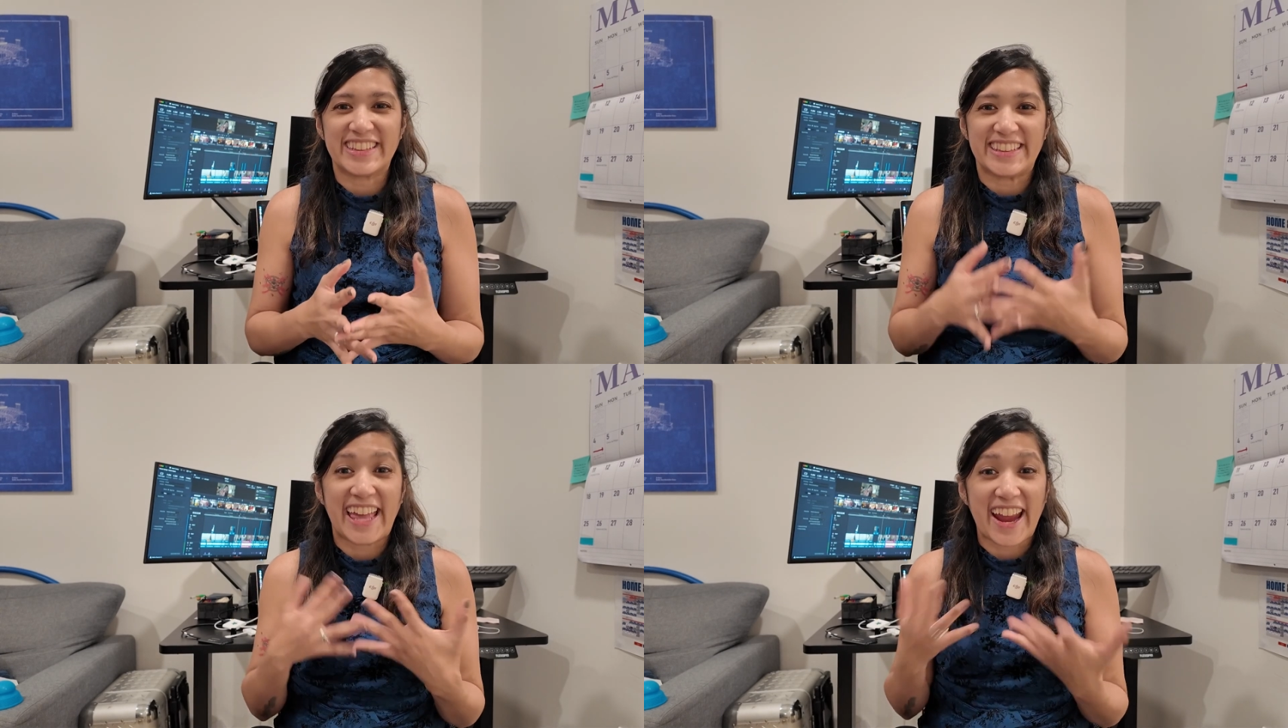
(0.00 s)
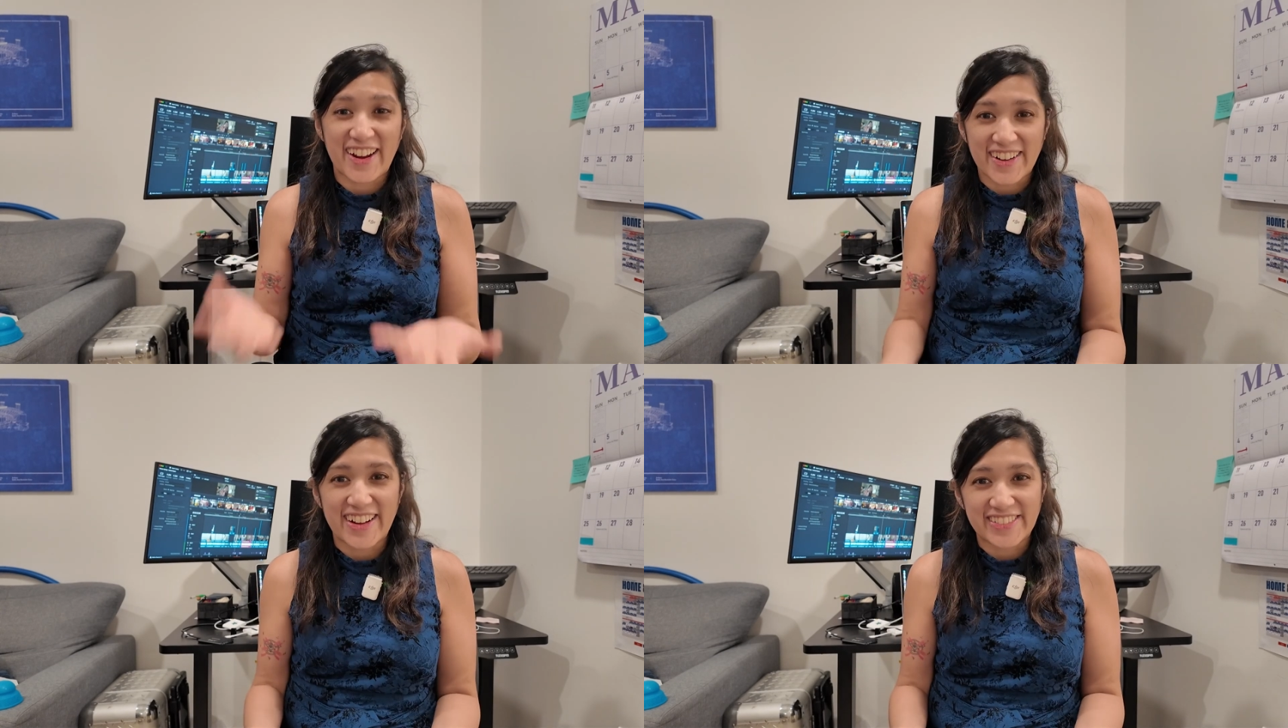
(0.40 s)

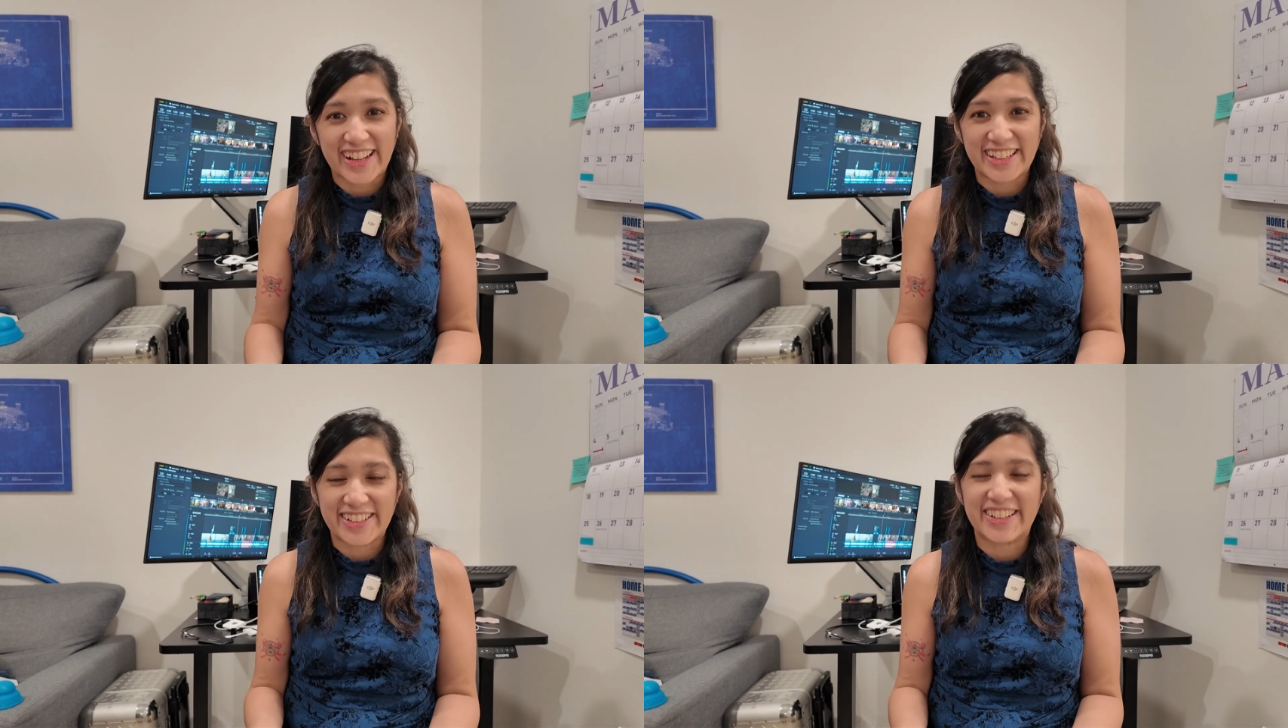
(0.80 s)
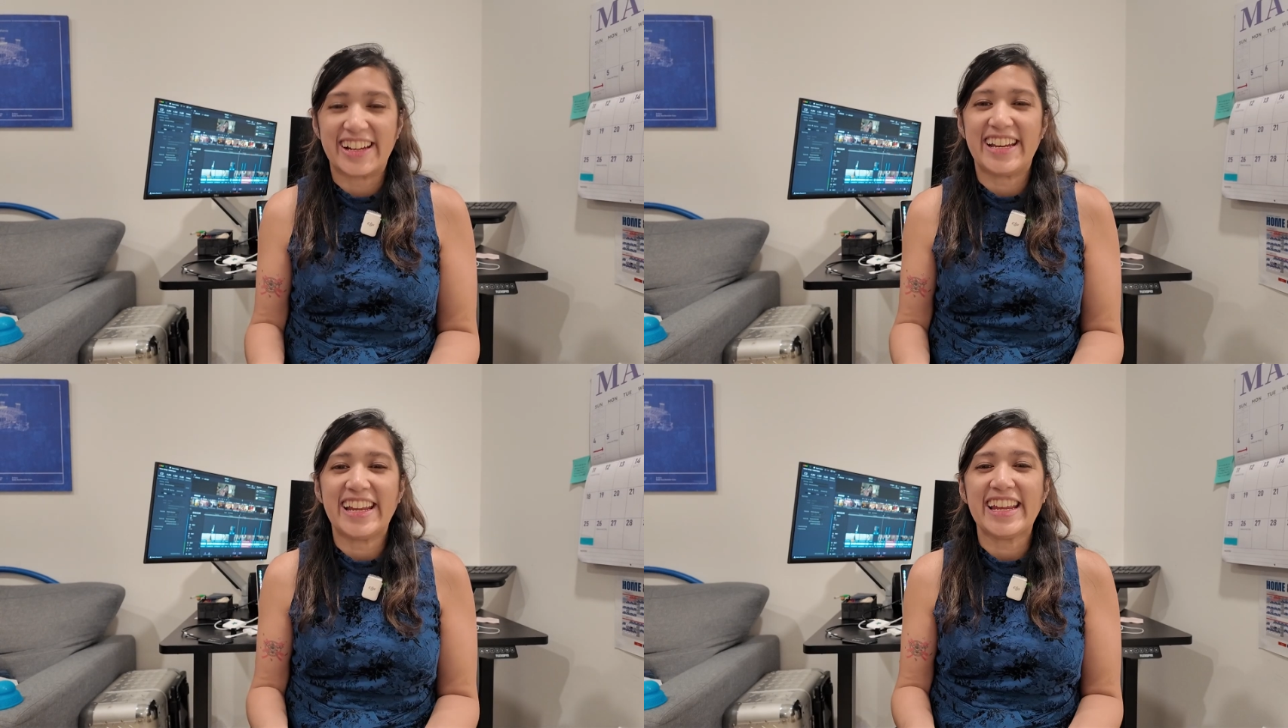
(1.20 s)
layer of color
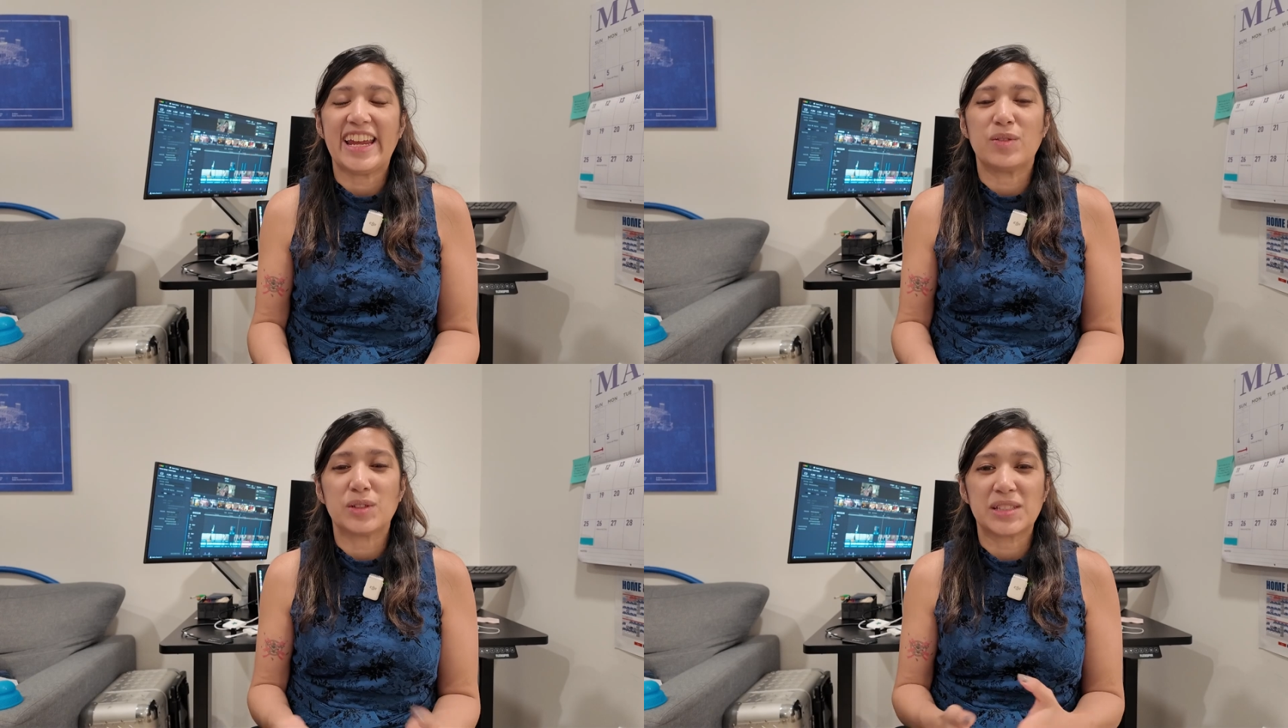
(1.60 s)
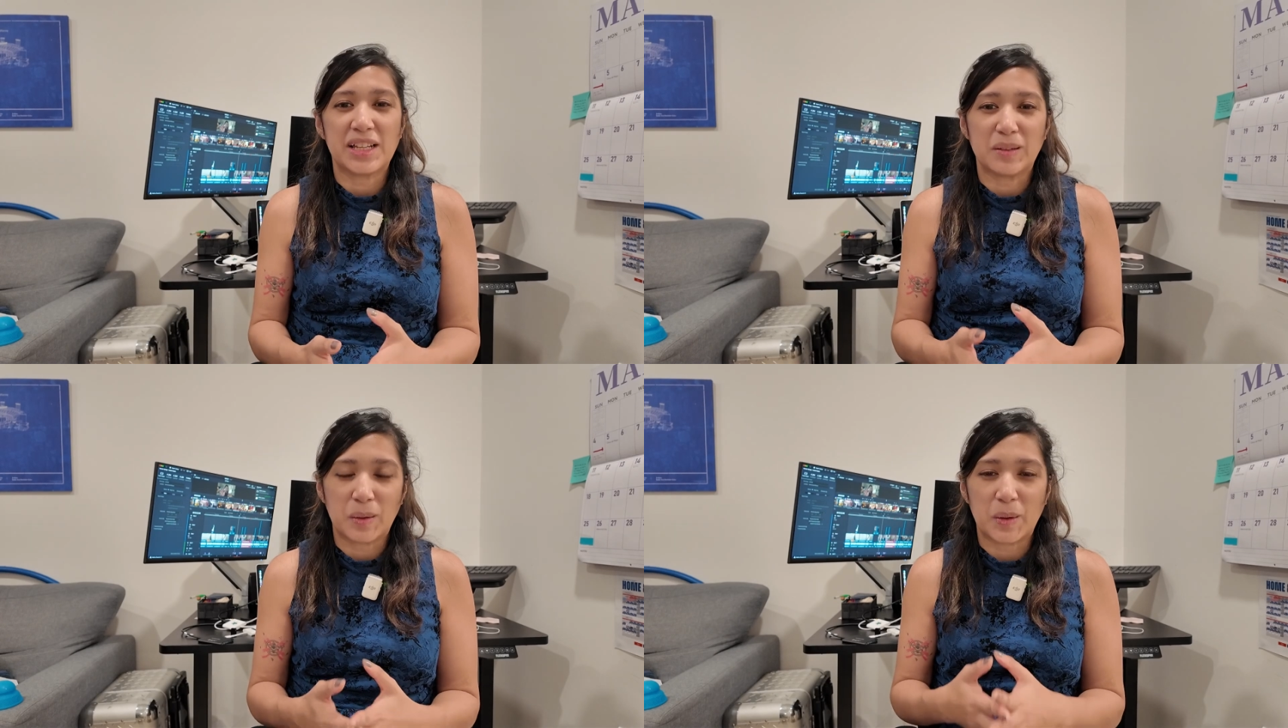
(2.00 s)
grading, it will
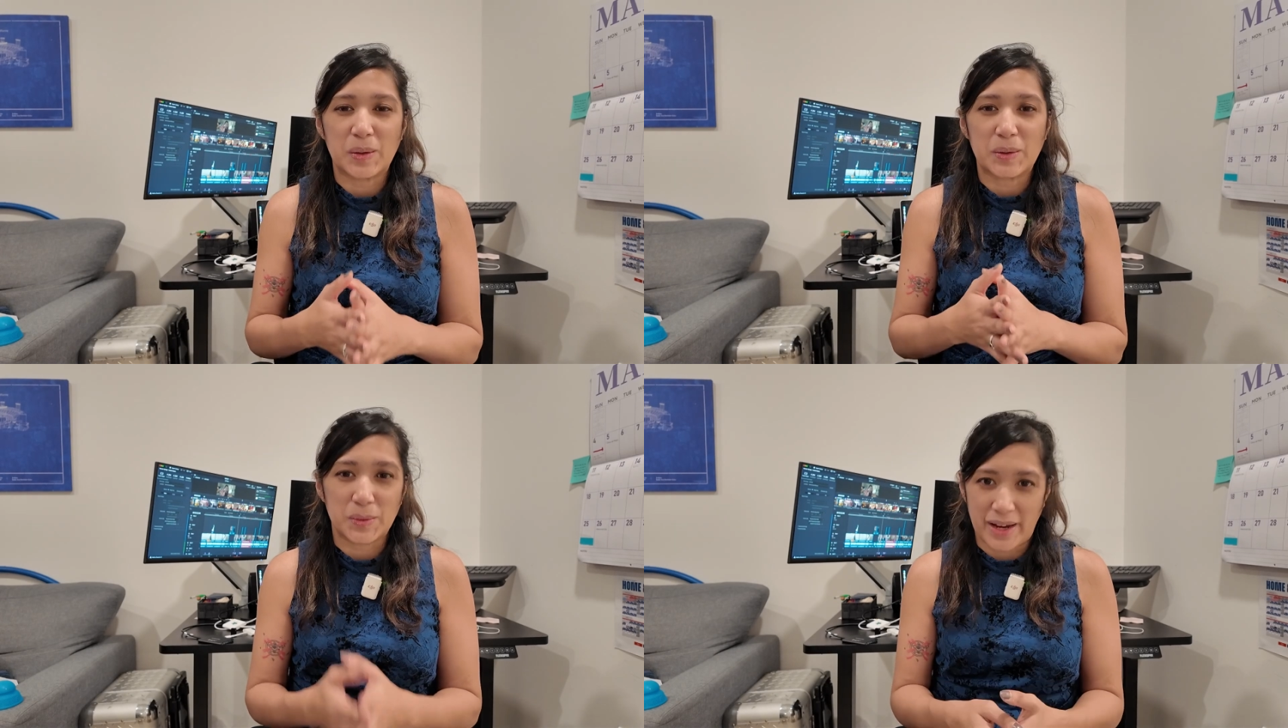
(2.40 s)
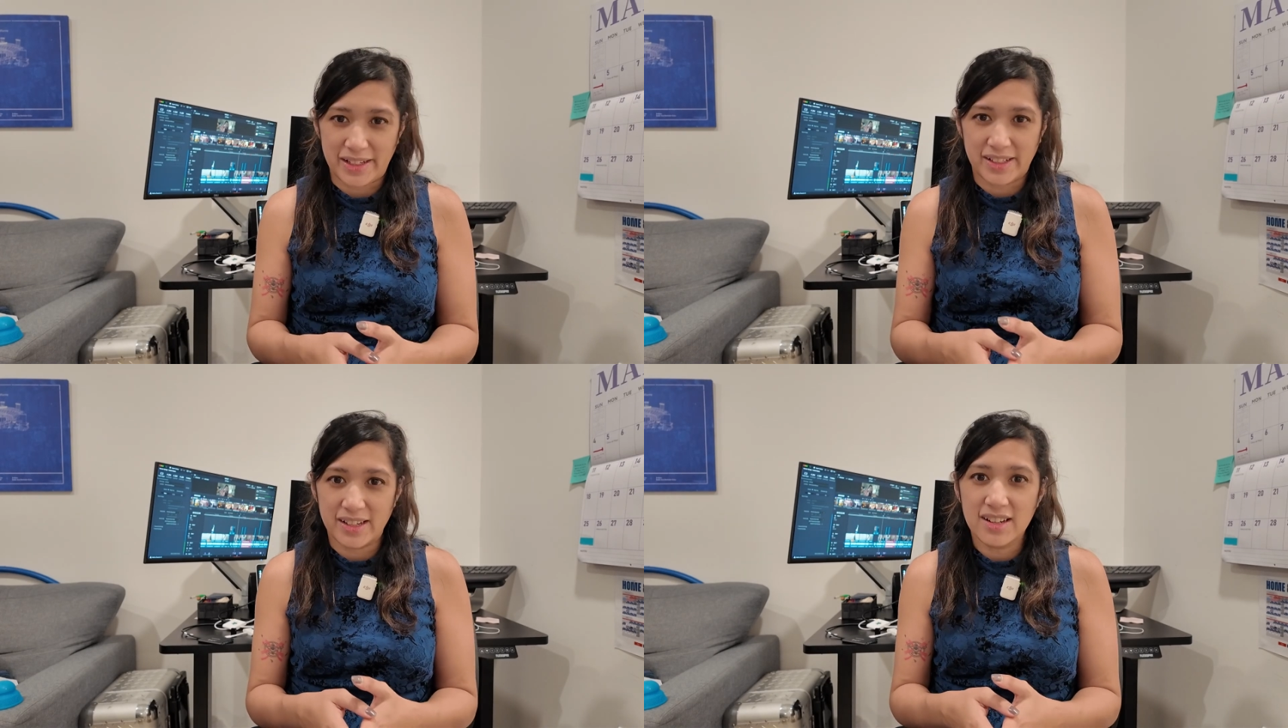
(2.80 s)
take longer to
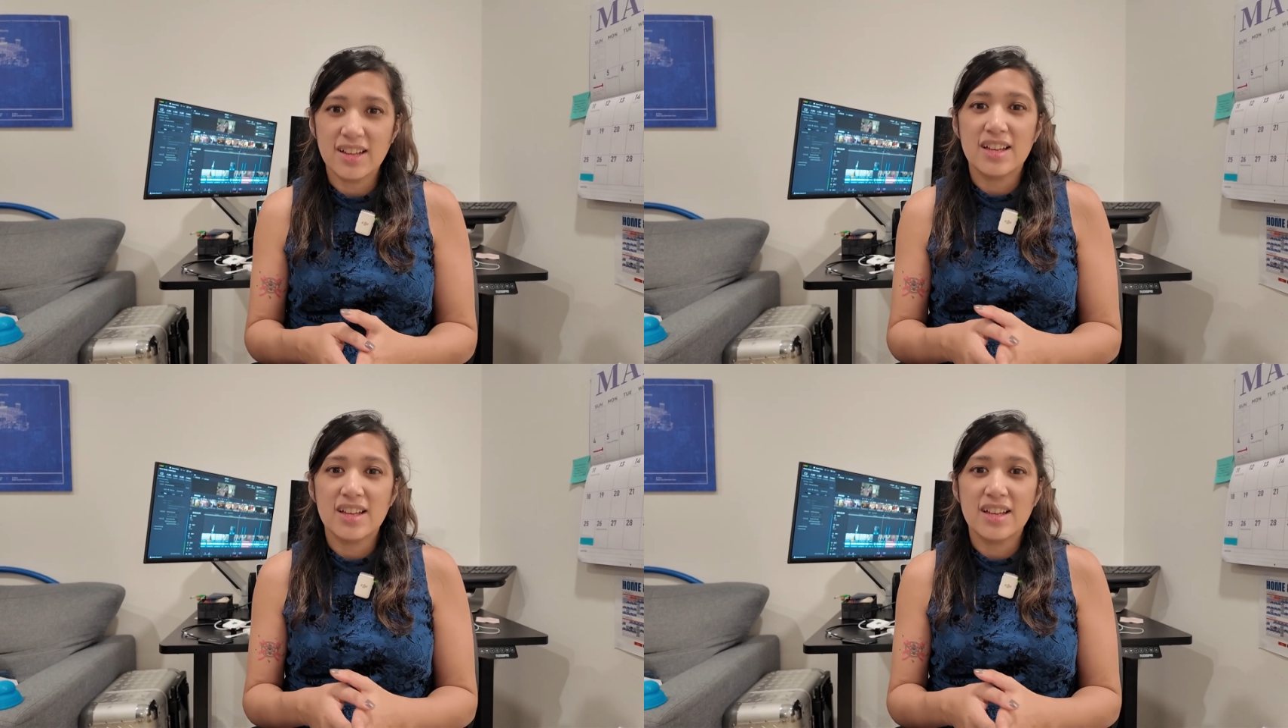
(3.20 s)
render.